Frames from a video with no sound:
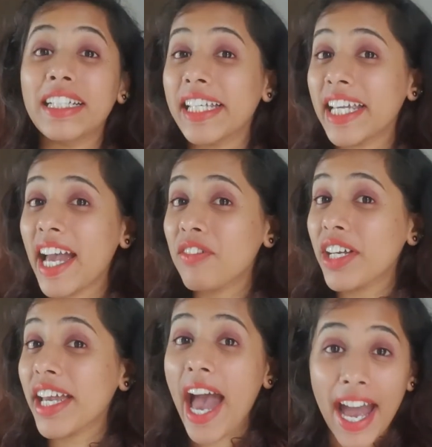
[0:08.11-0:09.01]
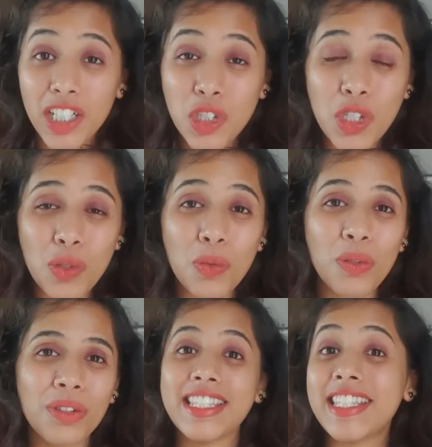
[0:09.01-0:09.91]
DIY hacks to
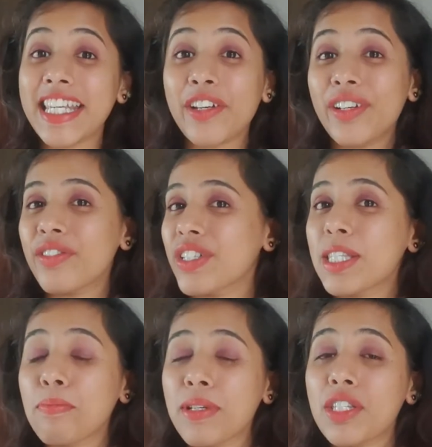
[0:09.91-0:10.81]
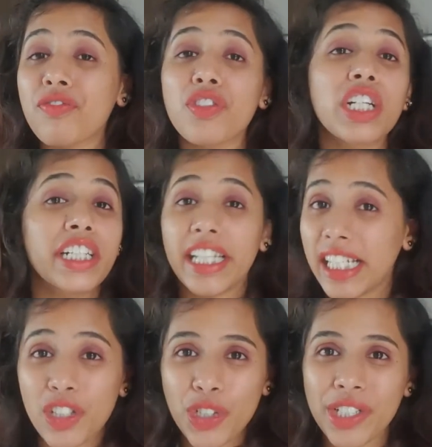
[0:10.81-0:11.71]
secret recipes for
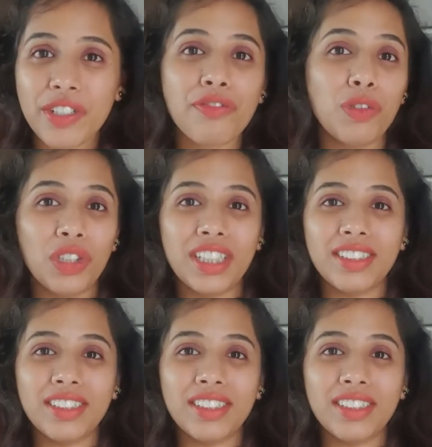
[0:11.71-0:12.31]
delicious food.